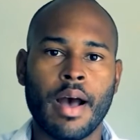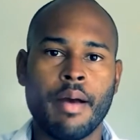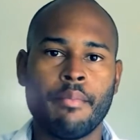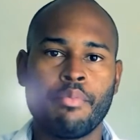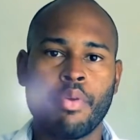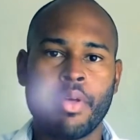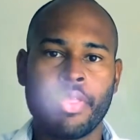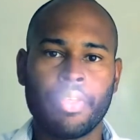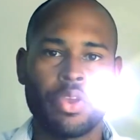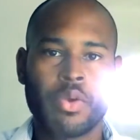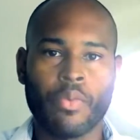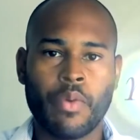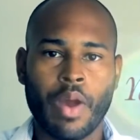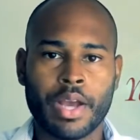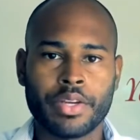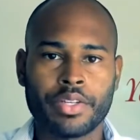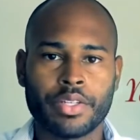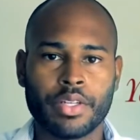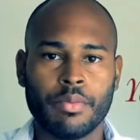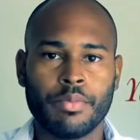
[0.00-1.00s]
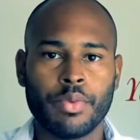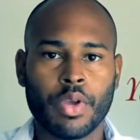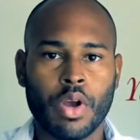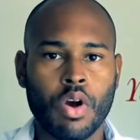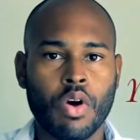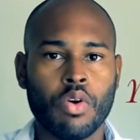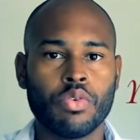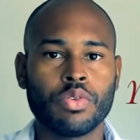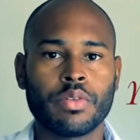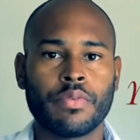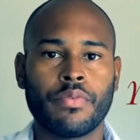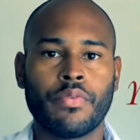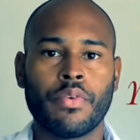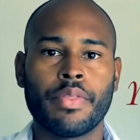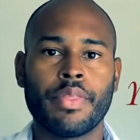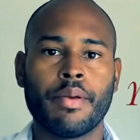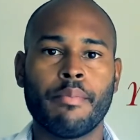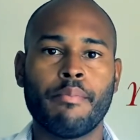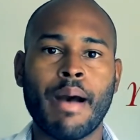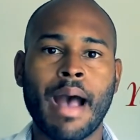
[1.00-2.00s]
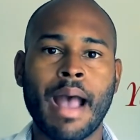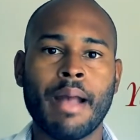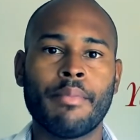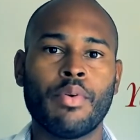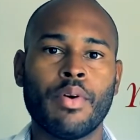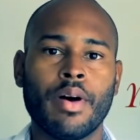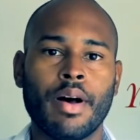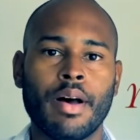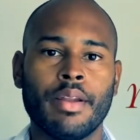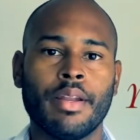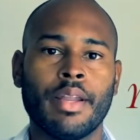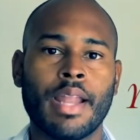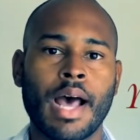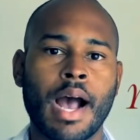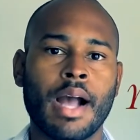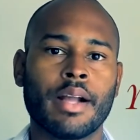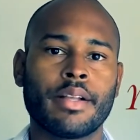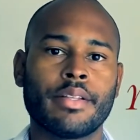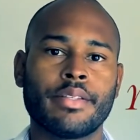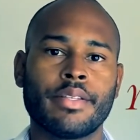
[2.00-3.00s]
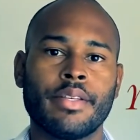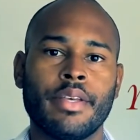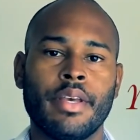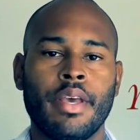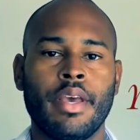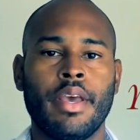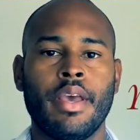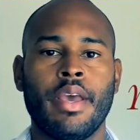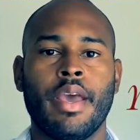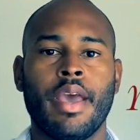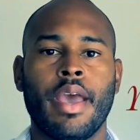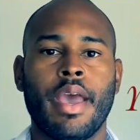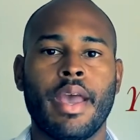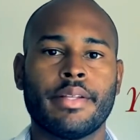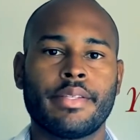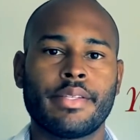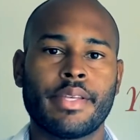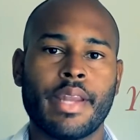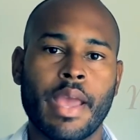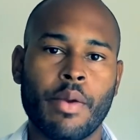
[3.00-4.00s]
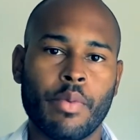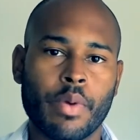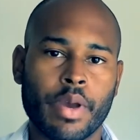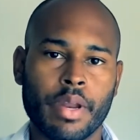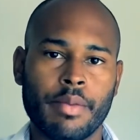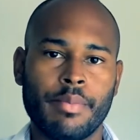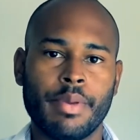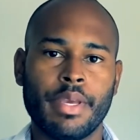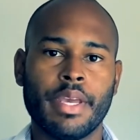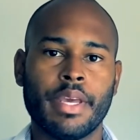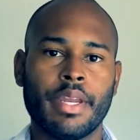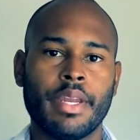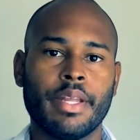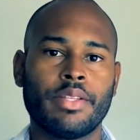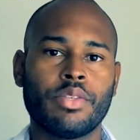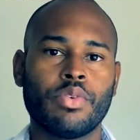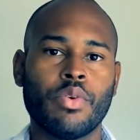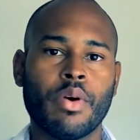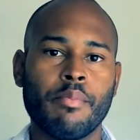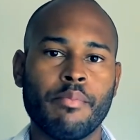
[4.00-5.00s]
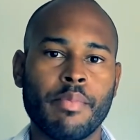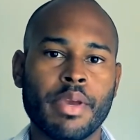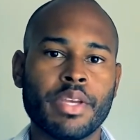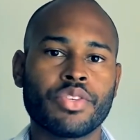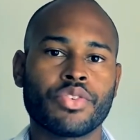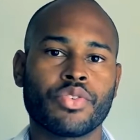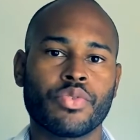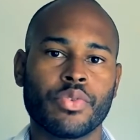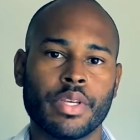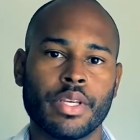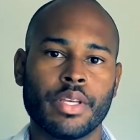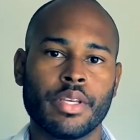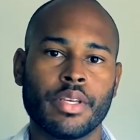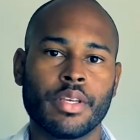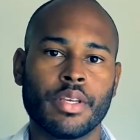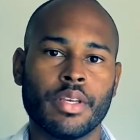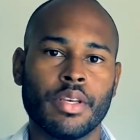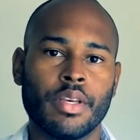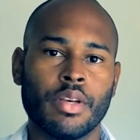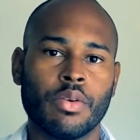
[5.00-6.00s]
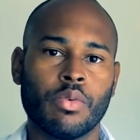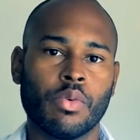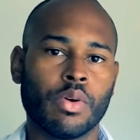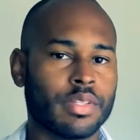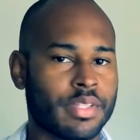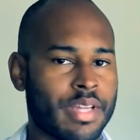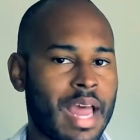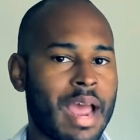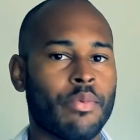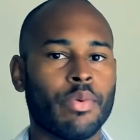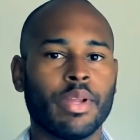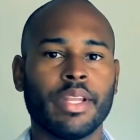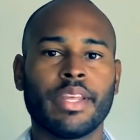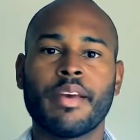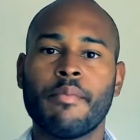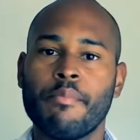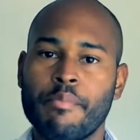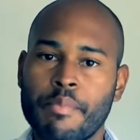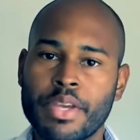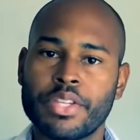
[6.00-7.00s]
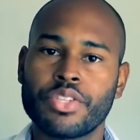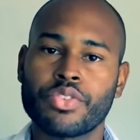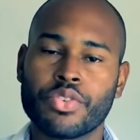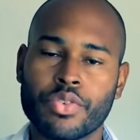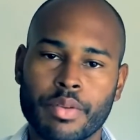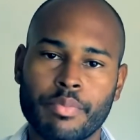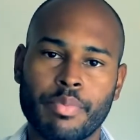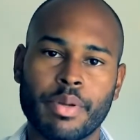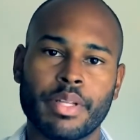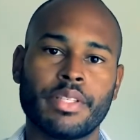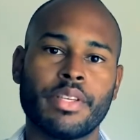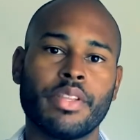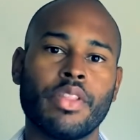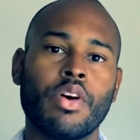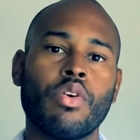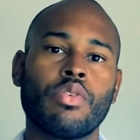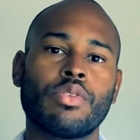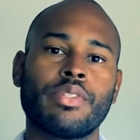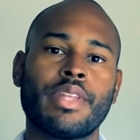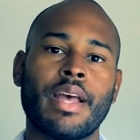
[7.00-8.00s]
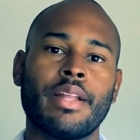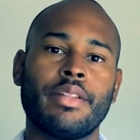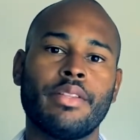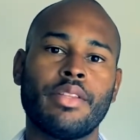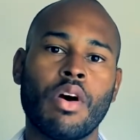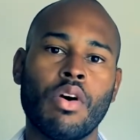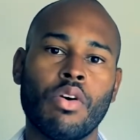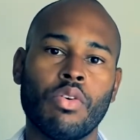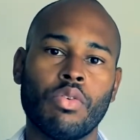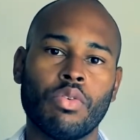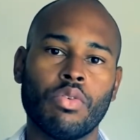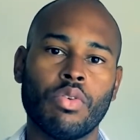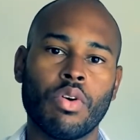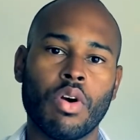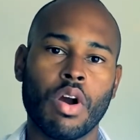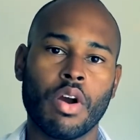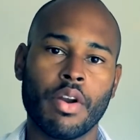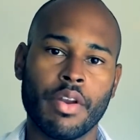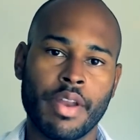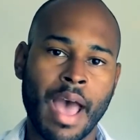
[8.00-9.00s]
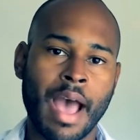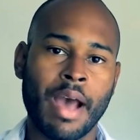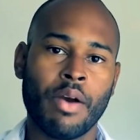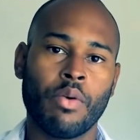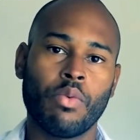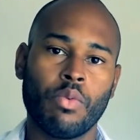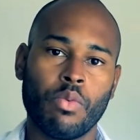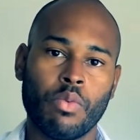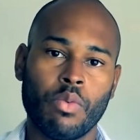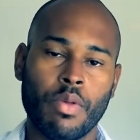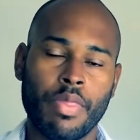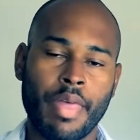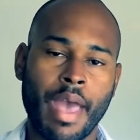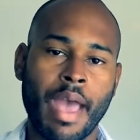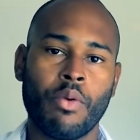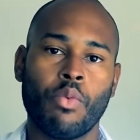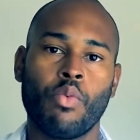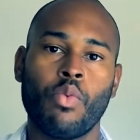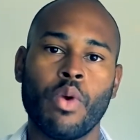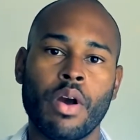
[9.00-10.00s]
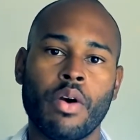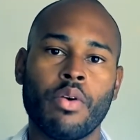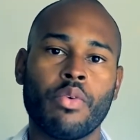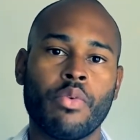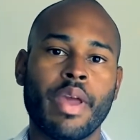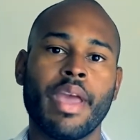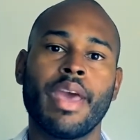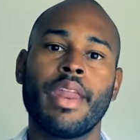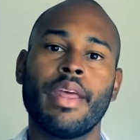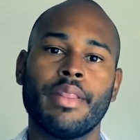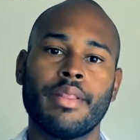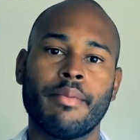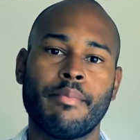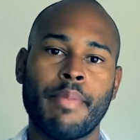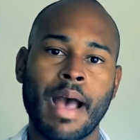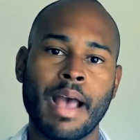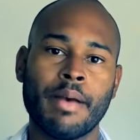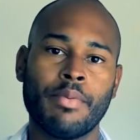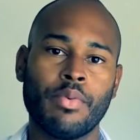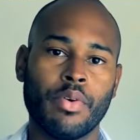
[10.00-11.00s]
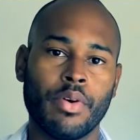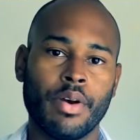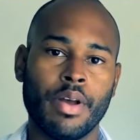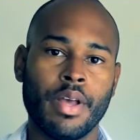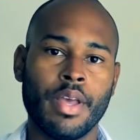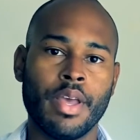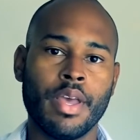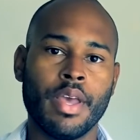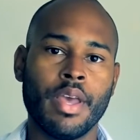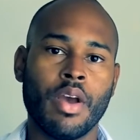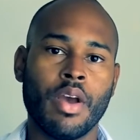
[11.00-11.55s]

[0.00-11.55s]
I'm Brother Yerushalayim, your host for the Bible Unlocked. And today we're going to be getting into a mystery. Well, it's not really a mystery, but to those that are not that well read in the Bible